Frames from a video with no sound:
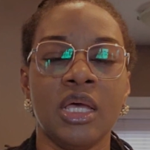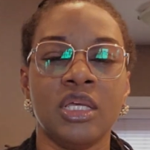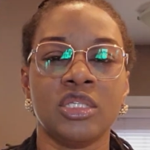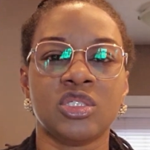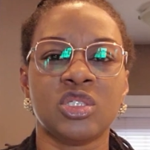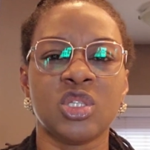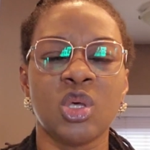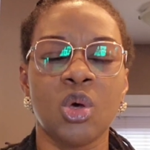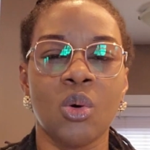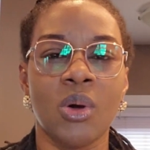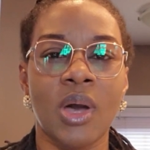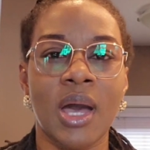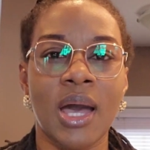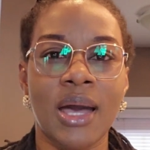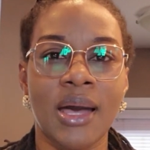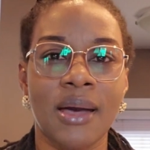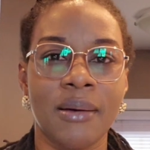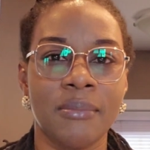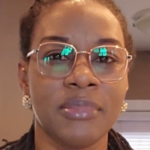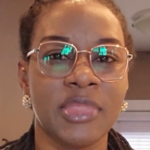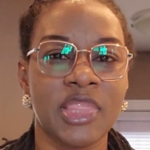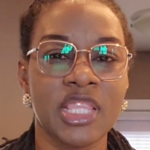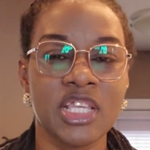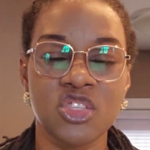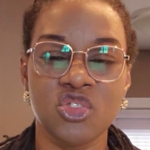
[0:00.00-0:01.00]
So
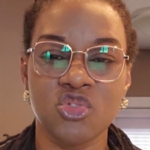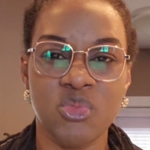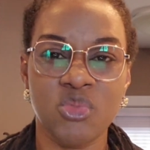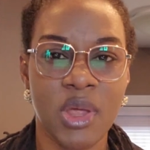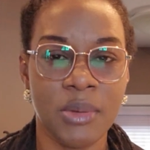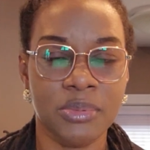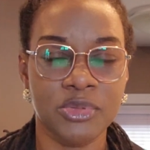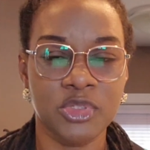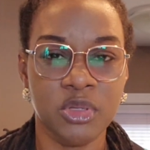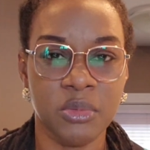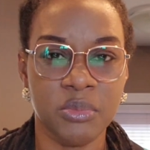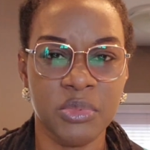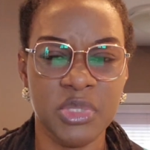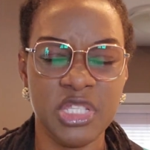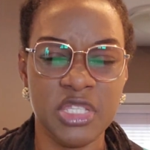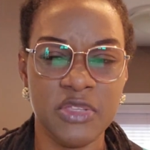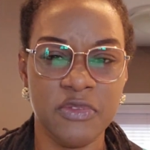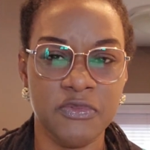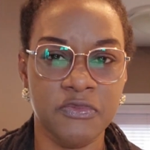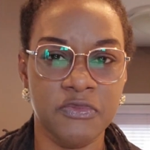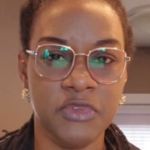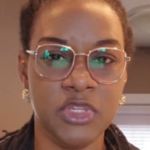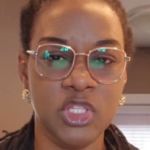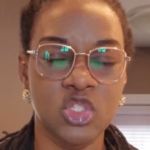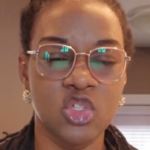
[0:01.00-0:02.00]
this wraps up
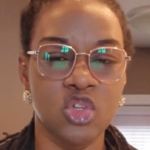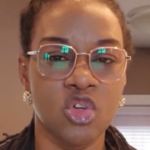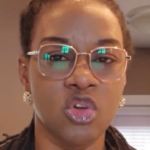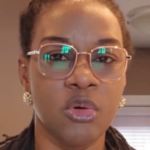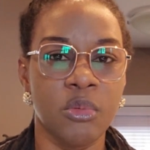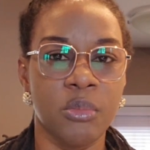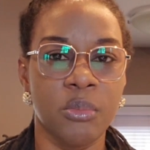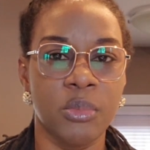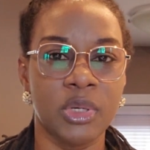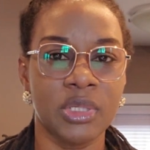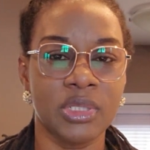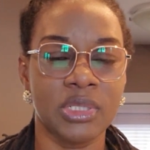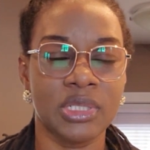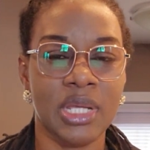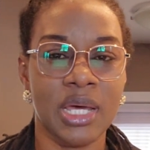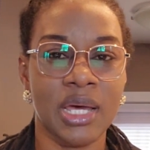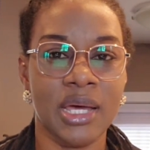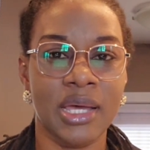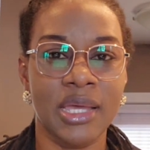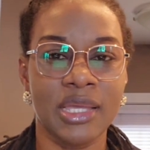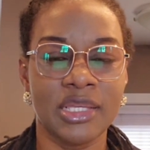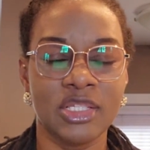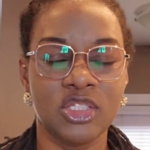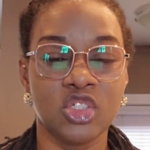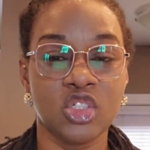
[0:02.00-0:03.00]
the video, but
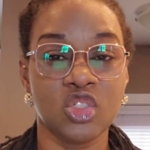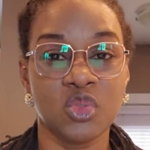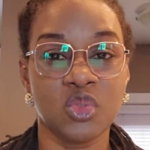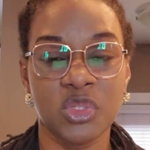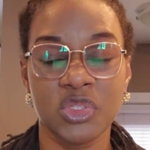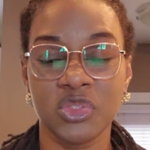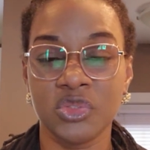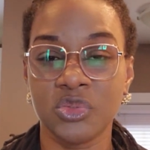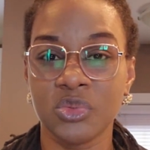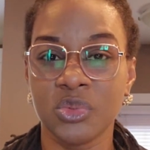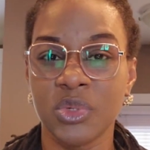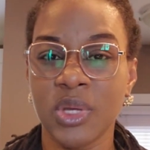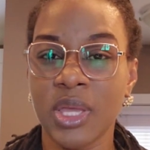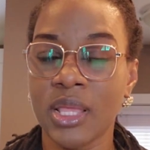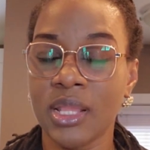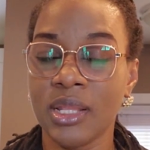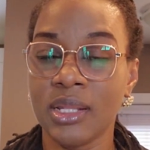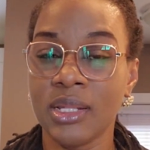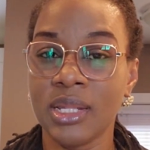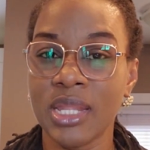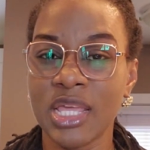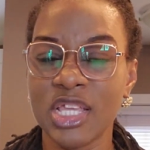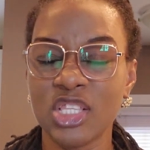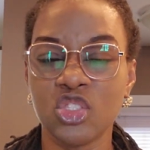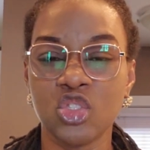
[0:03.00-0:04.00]
I just want to
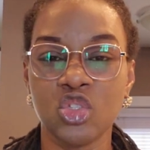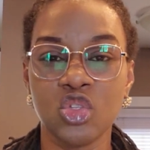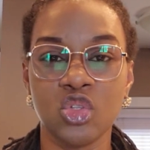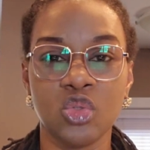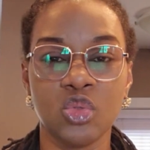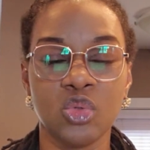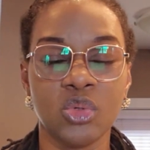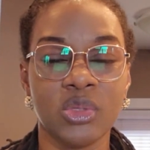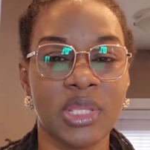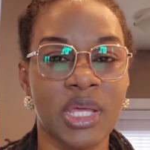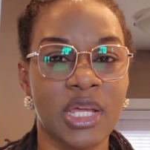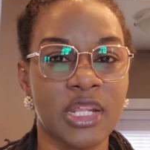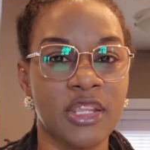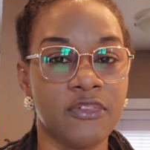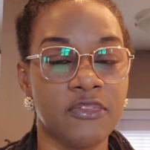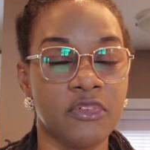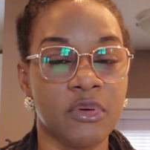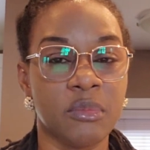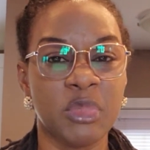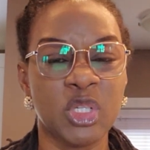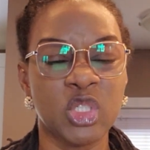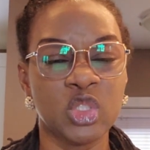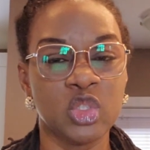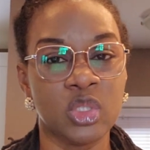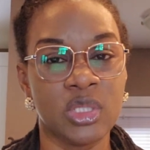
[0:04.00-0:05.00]
let you know that
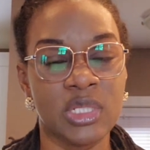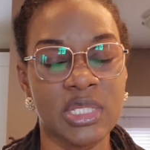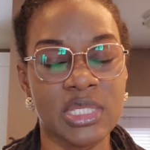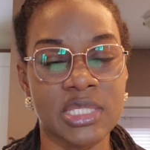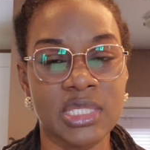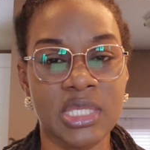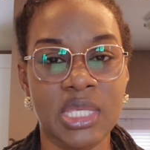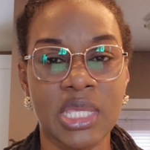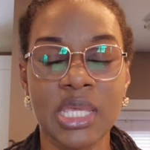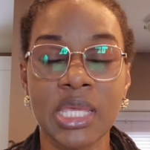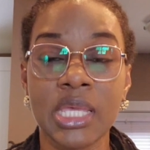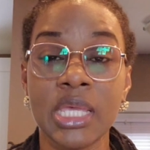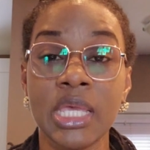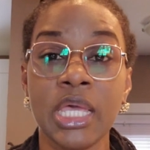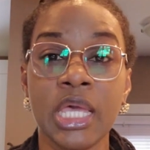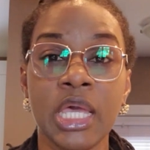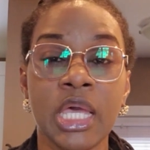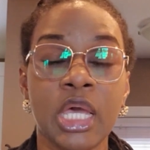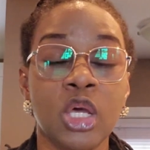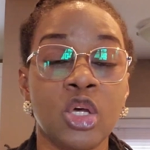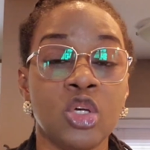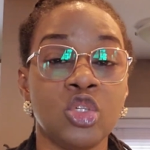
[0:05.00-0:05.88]
information is key.